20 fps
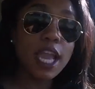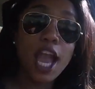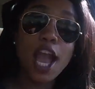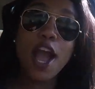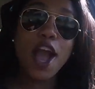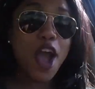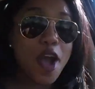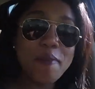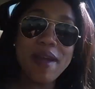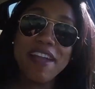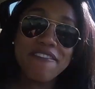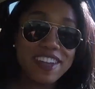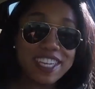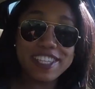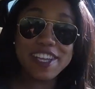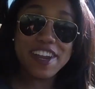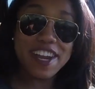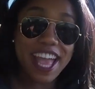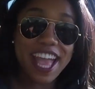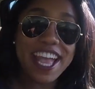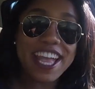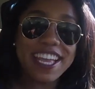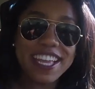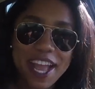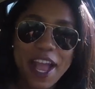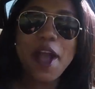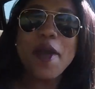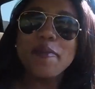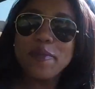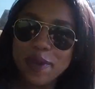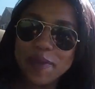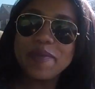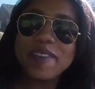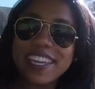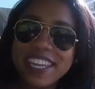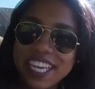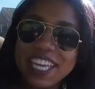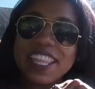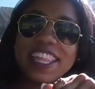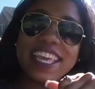I'm not getting
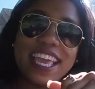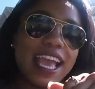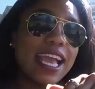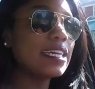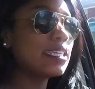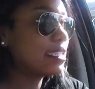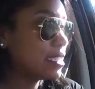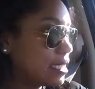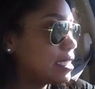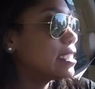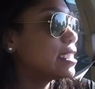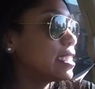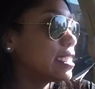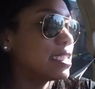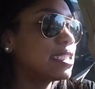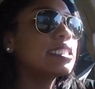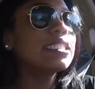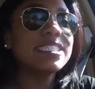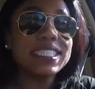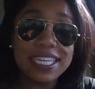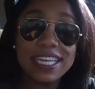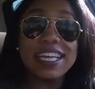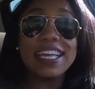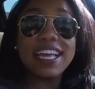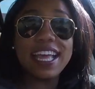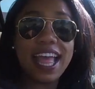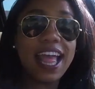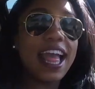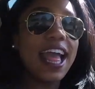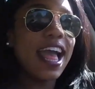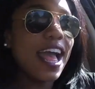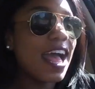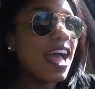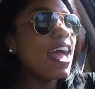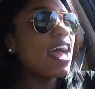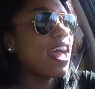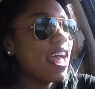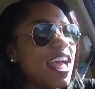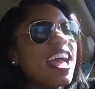paid. I just rather stay home and get